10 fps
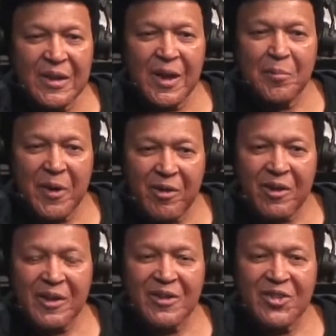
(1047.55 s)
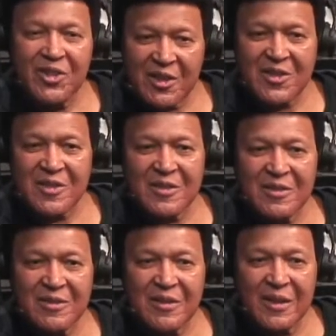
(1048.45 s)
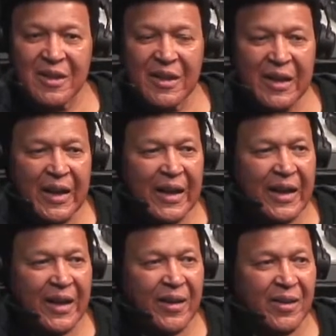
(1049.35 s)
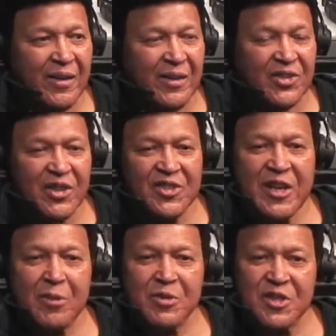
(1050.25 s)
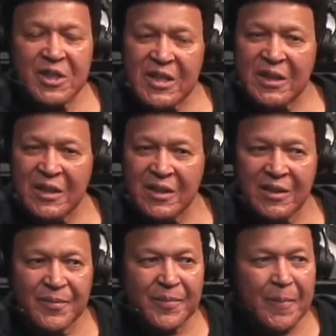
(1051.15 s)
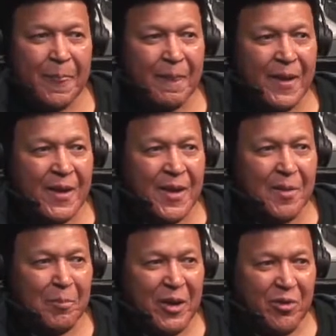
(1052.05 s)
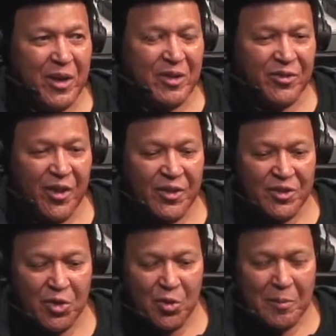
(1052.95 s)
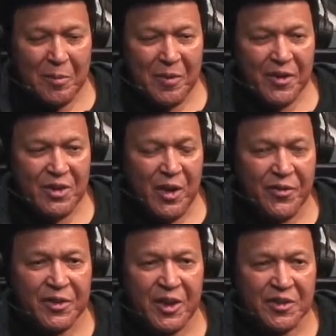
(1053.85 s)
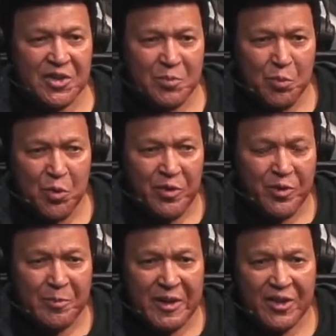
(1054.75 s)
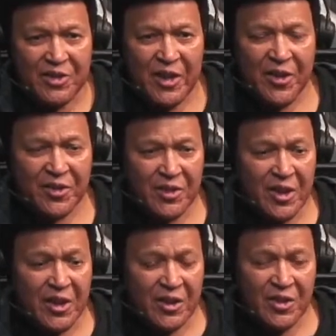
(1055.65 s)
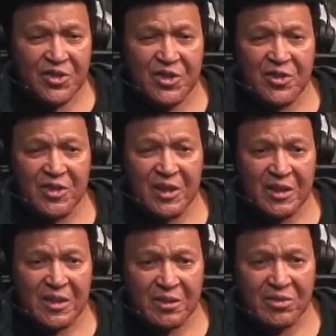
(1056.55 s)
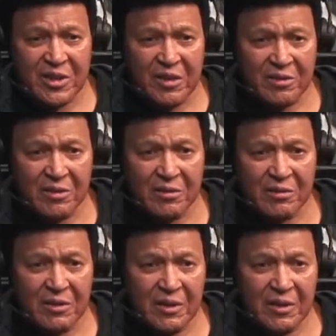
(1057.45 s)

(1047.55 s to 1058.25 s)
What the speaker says: American citizen. And since I was a kid, my grandfather told my mother, you have to get this boy from down south because he's going to get killed down here.